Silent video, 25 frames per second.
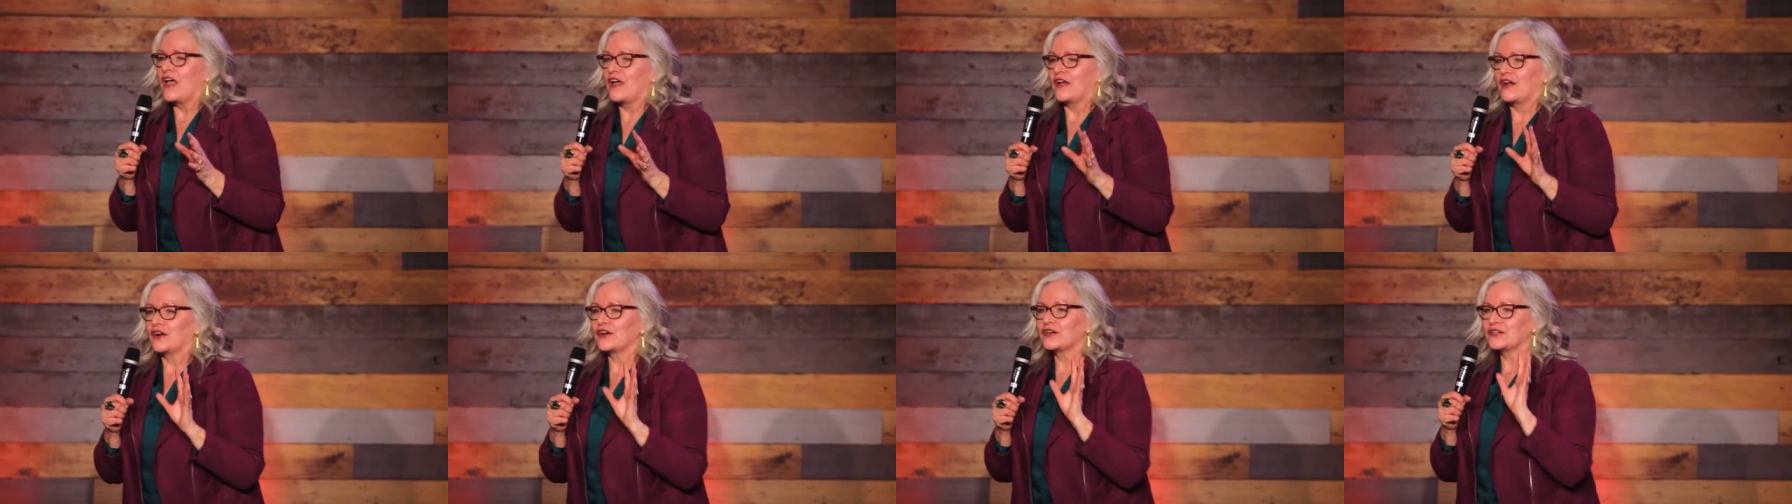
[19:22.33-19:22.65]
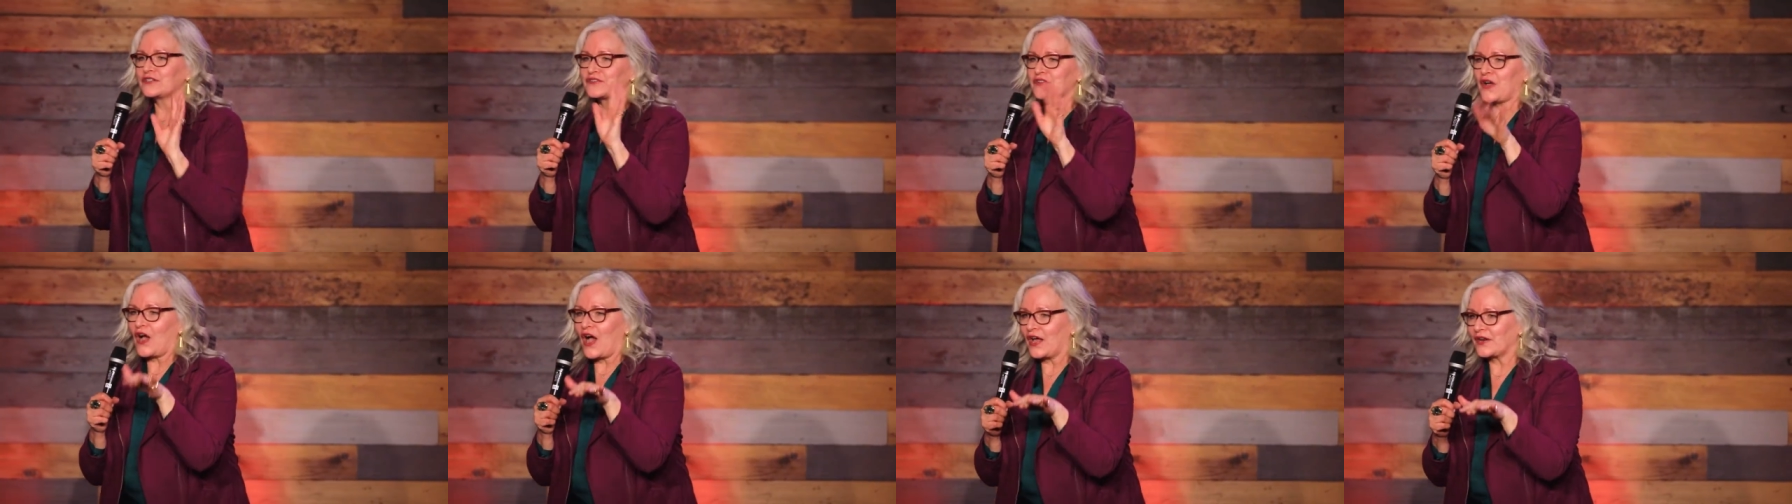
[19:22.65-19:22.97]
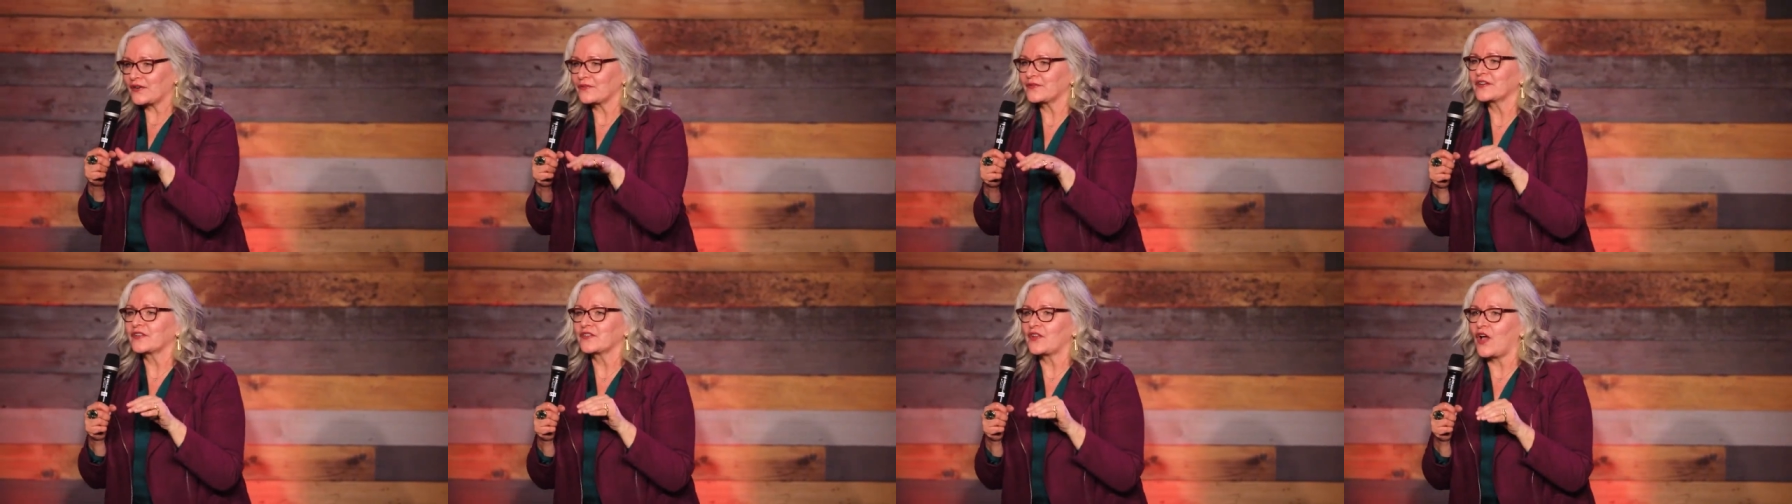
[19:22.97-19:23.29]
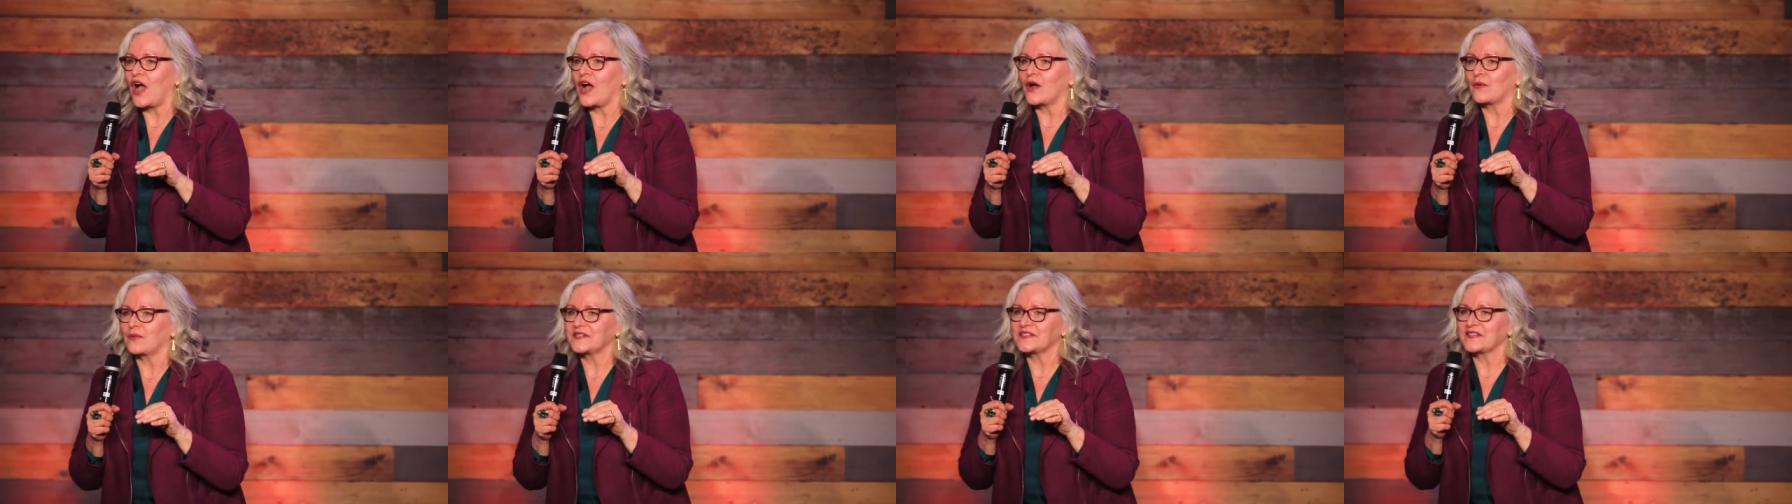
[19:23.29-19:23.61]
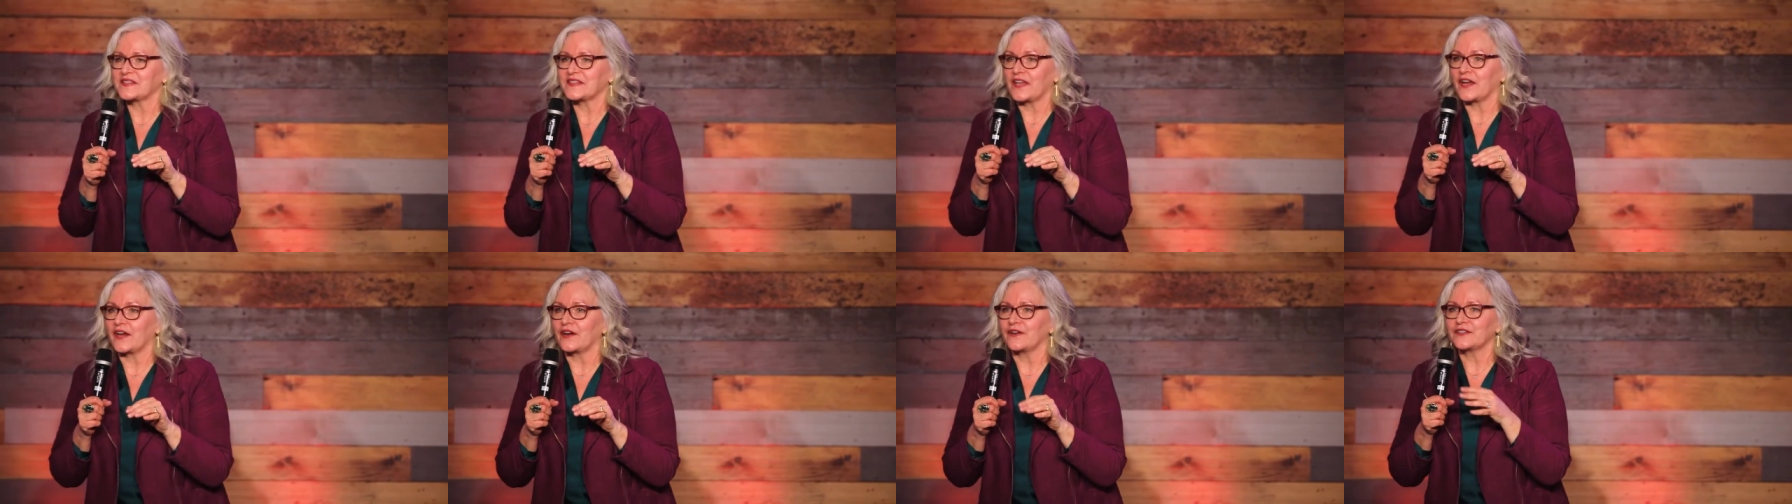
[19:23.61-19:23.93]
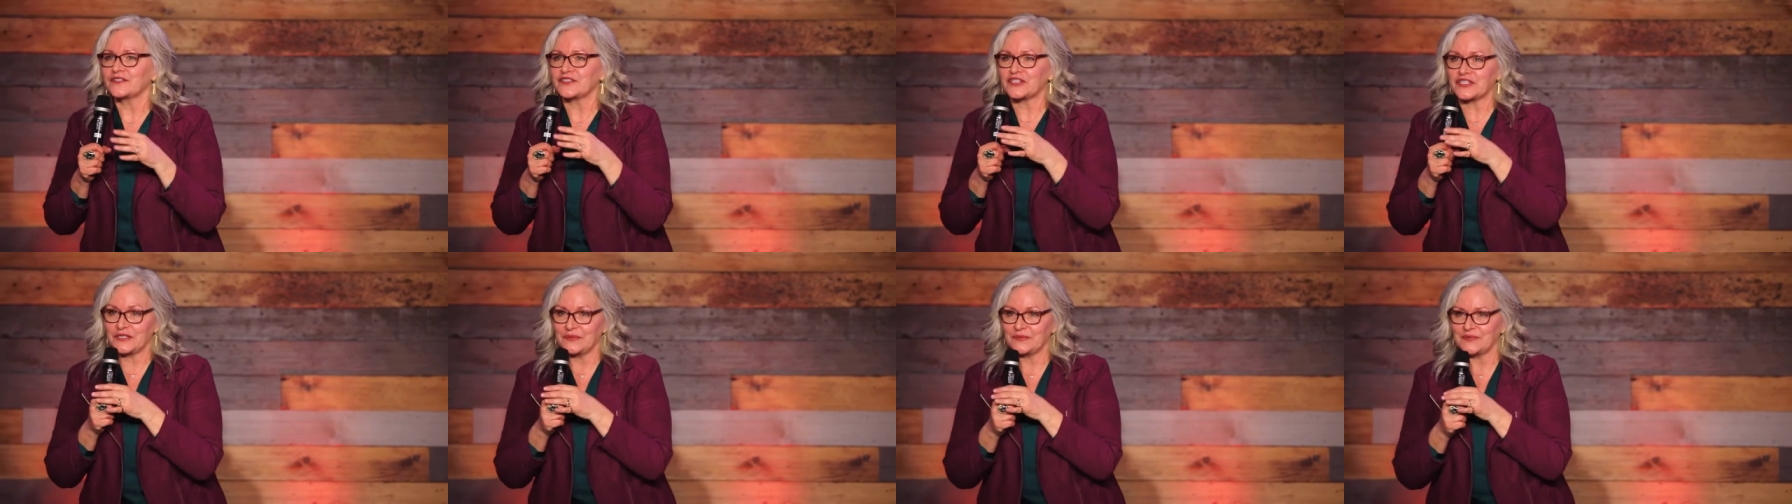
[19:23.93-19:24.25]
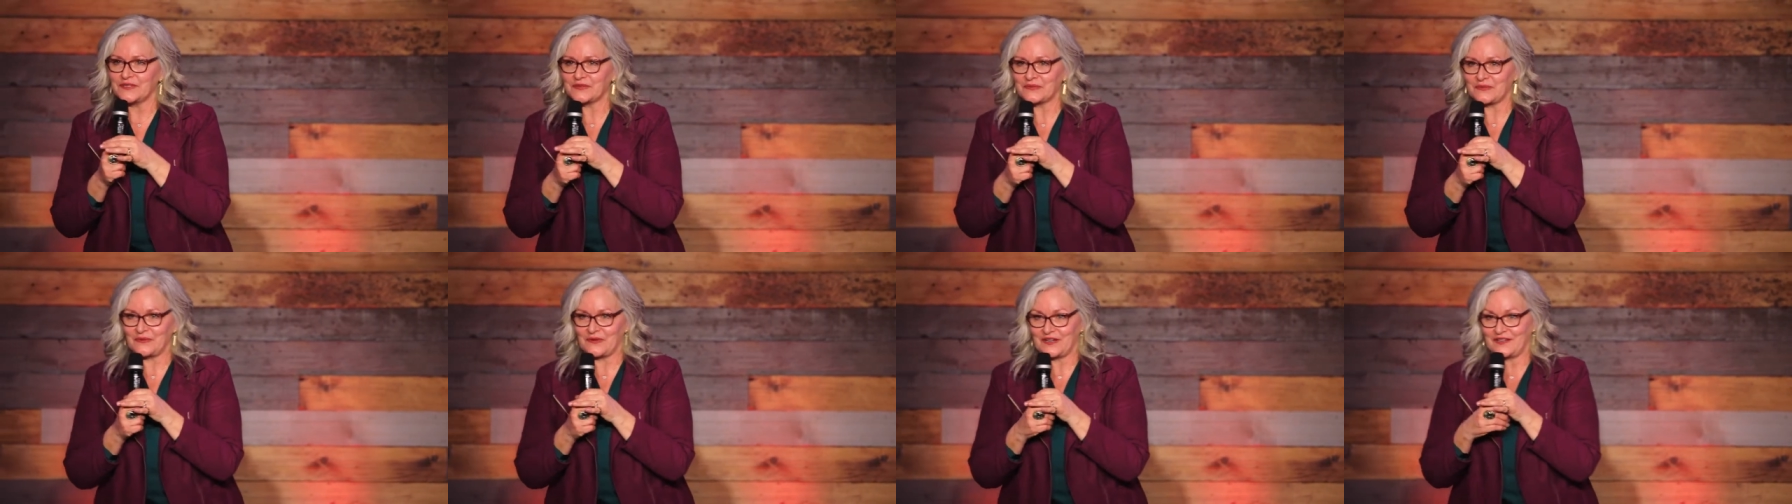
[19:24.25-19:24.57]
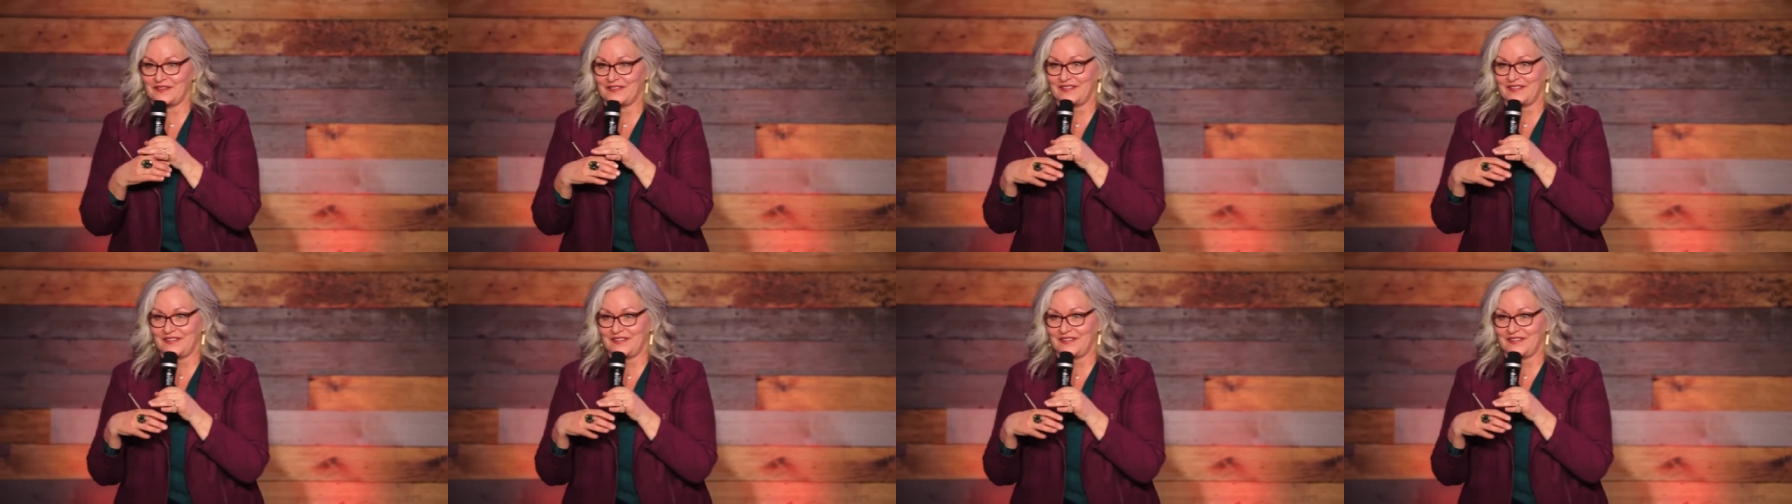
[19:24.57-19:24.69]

her daughter-in-law was there, and she was one